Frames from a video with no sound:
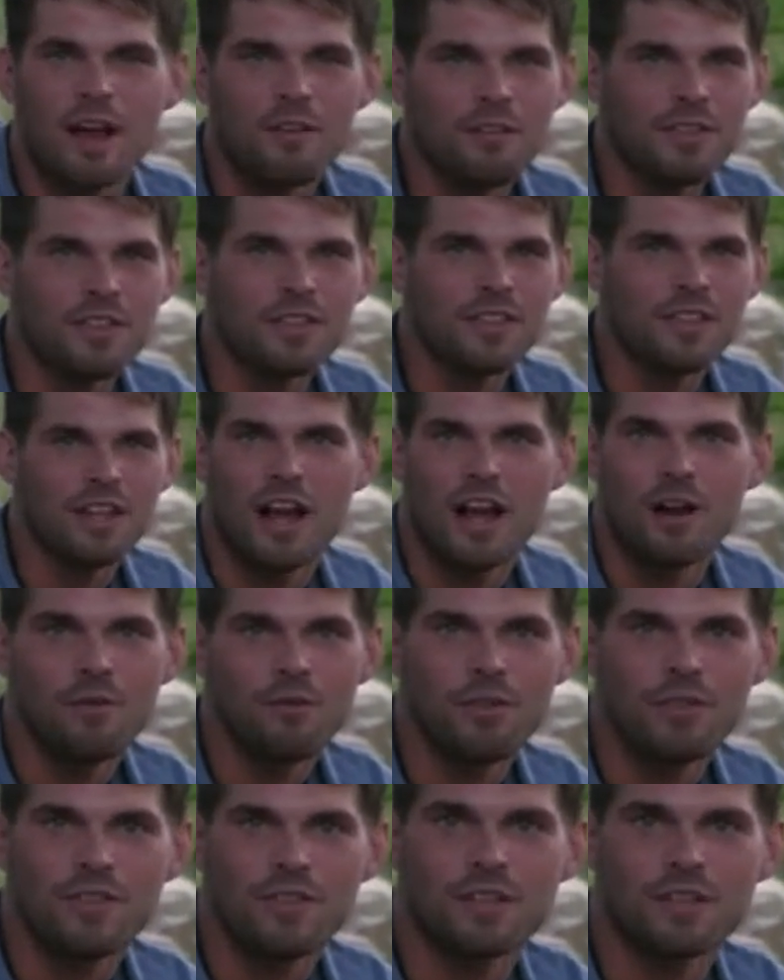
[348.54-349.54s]
I don't think that. I
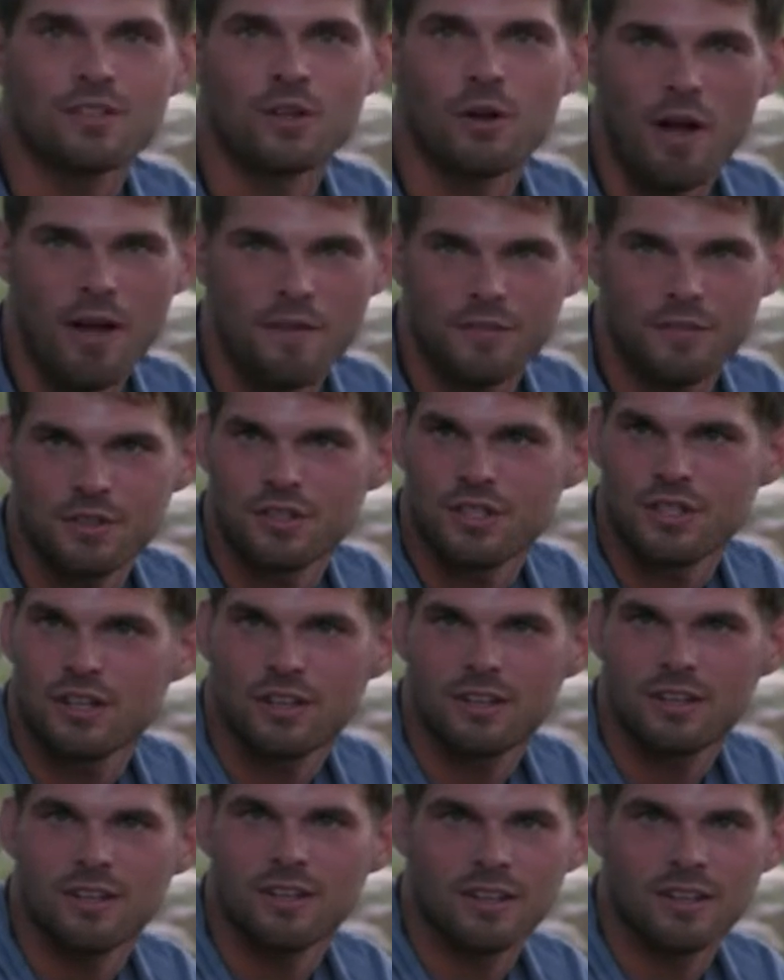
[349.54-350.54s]
don't think they show half the shit.